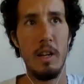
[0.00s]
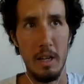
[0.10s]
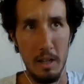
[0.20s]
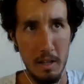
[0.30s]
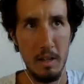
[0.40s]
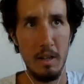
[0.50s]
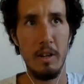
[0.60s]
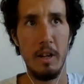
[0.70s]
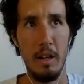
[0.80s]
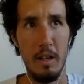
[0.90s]
got it.
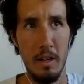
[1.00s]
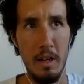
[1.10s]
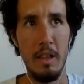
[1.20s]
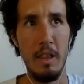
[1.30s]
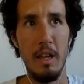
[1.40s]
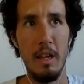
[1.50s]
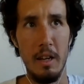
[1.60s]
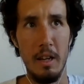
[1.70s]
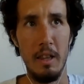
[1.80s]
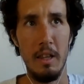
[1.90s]
Okay, and
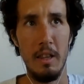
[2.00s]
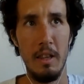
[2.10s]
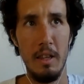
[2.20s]
then